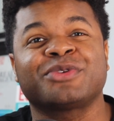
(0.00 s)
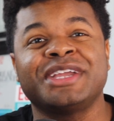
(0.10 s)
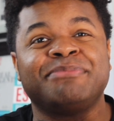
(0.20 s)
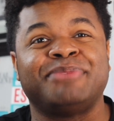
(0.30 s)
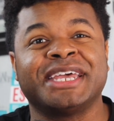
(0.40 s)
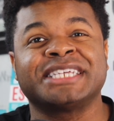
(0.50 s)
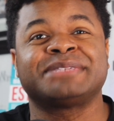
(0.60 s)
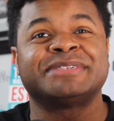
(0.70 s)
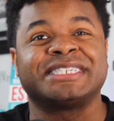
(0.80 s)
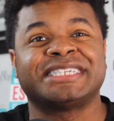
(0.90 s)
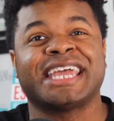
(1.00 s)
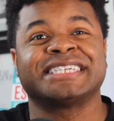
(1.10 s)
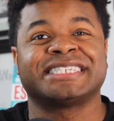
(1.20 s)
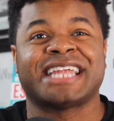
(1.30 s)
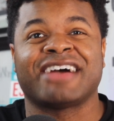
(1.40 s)
three biggest
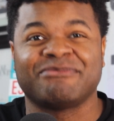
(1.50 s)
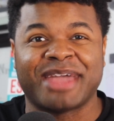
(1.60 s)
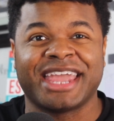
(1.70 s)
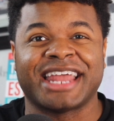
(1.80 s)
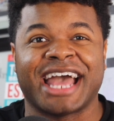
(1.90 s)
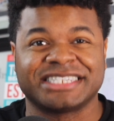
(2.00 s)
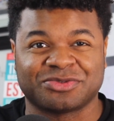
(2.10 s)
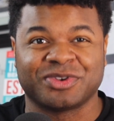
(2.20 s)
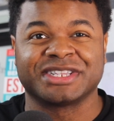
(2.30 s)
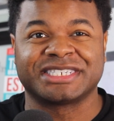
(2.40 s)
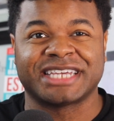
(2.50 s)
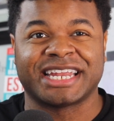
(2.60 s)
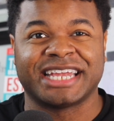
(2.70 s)
mistakes that I've made as a real estate